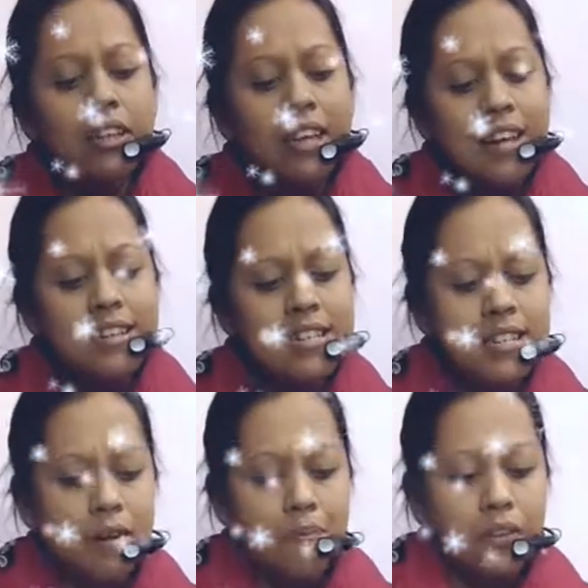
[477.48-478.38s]

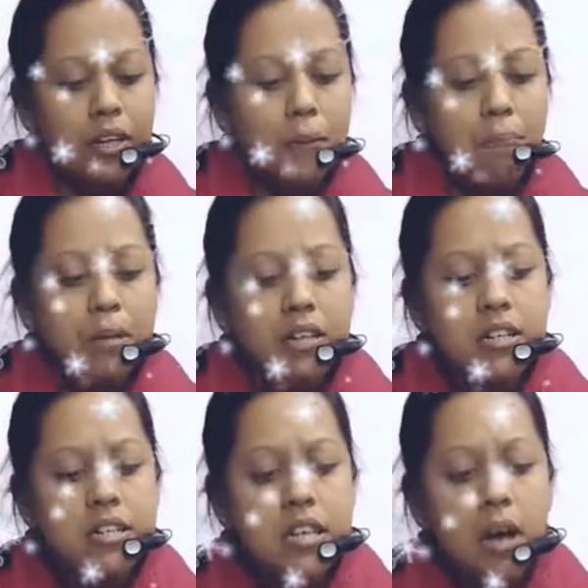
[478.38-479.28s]
Candida
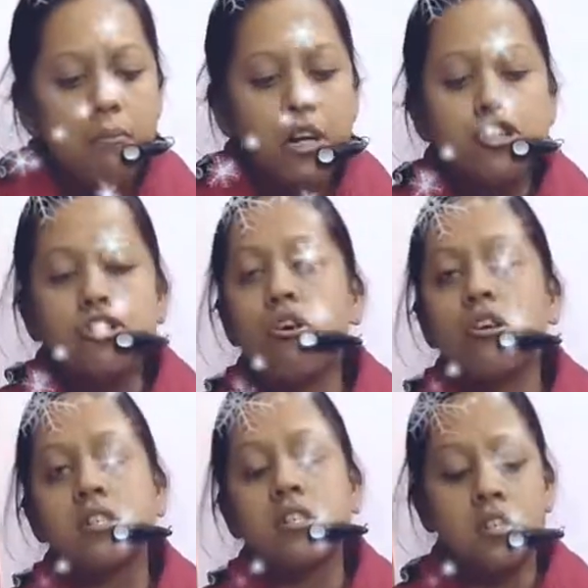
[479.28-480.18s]
appears among
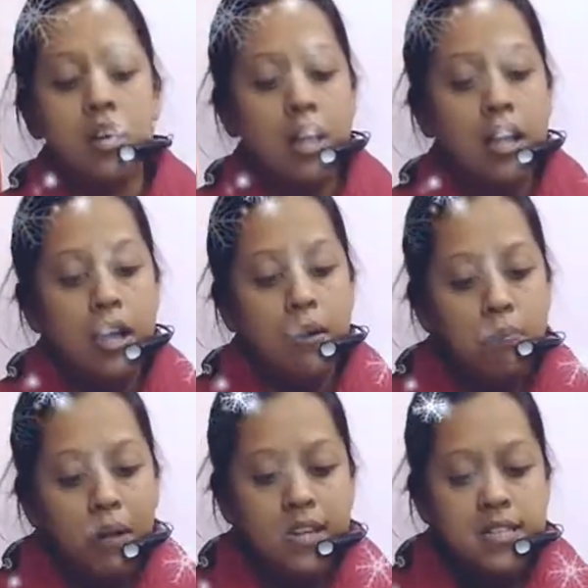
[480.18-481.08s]
Shaw's
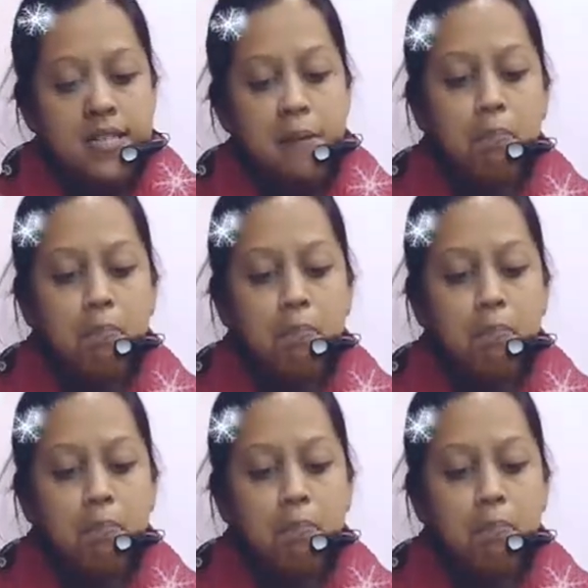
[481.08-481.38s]
plays